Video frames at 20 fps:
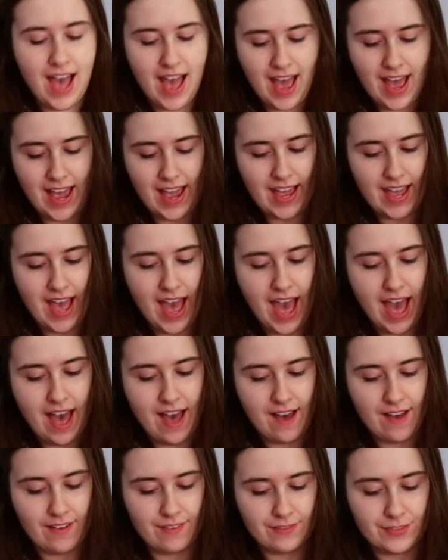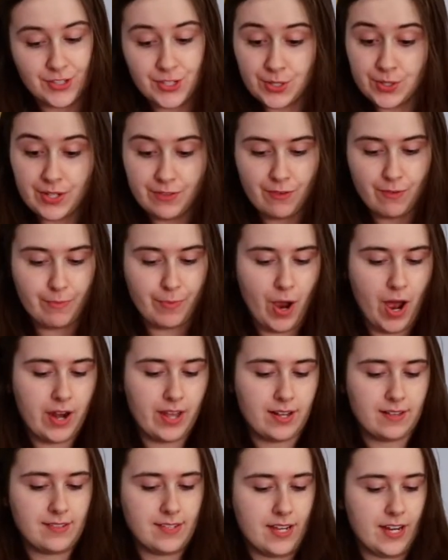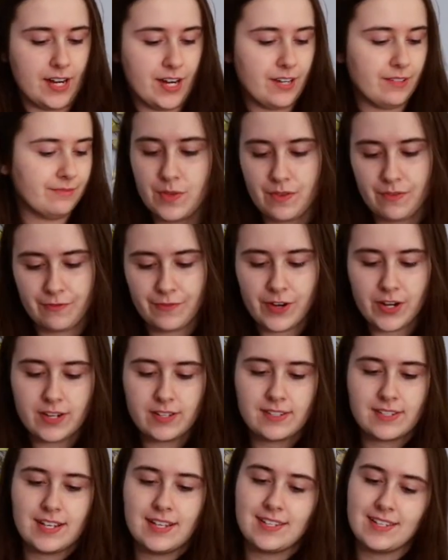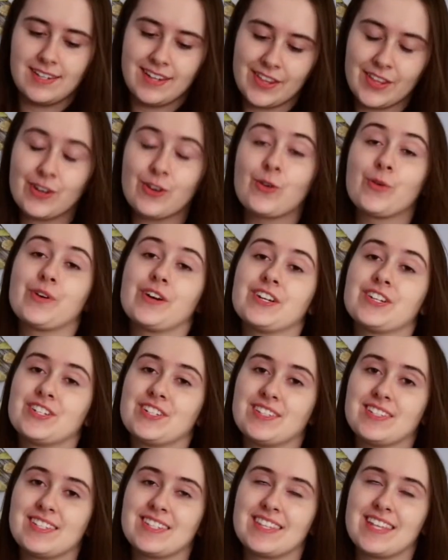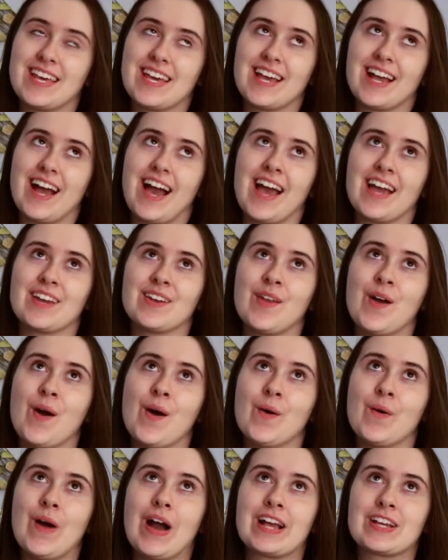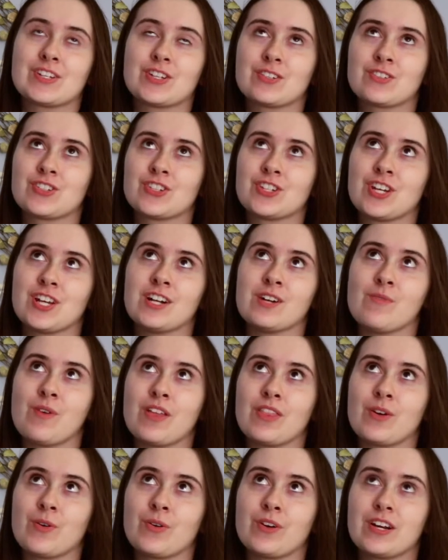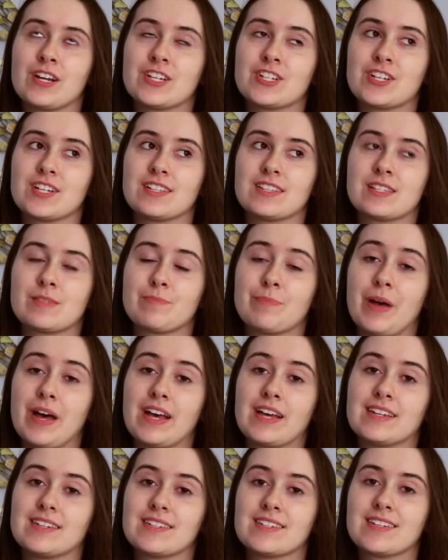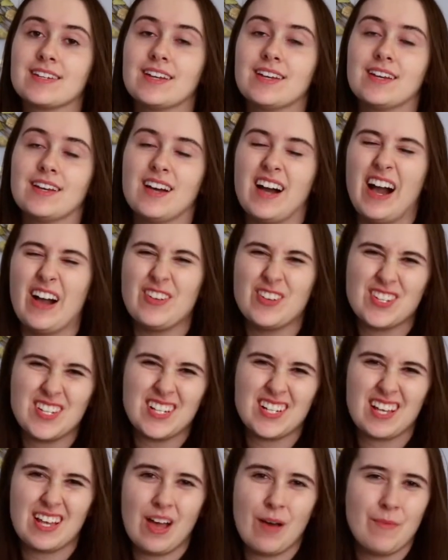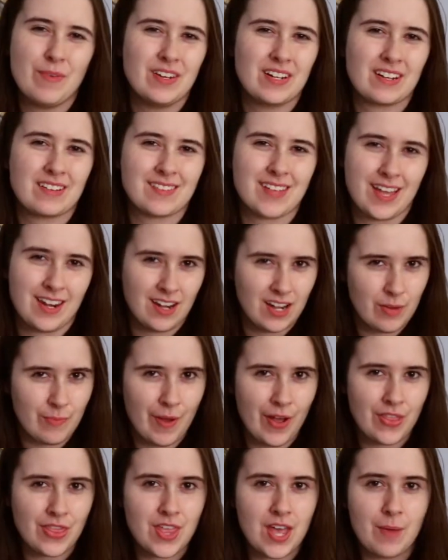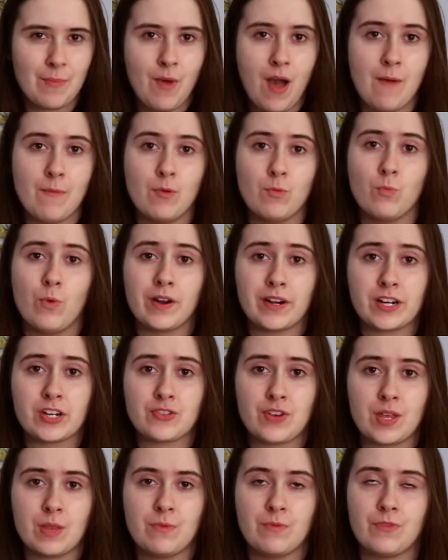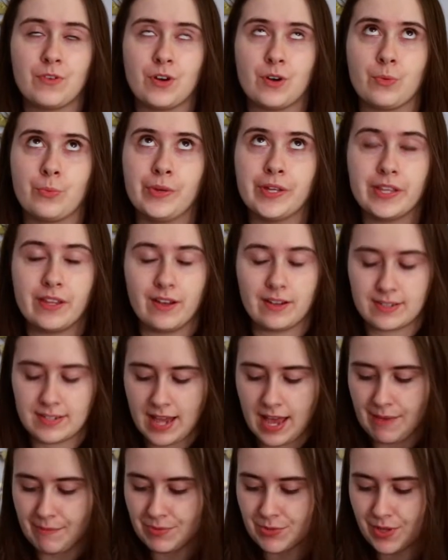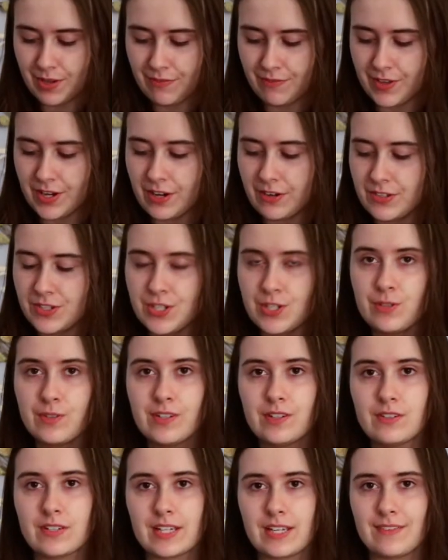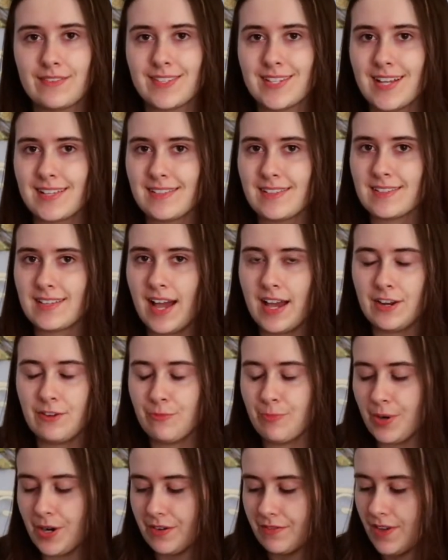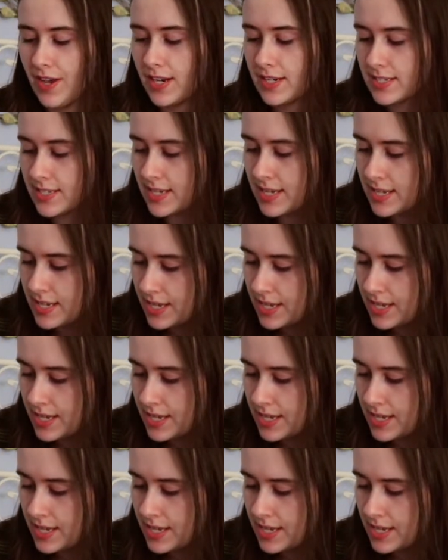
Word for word: I have two different products here. So the first is another Origins thing. I know I should chill with Origins, but I just have been excited about them, have been wanting to try them for a really long time, so I figured two little gift sets is kind of perfect.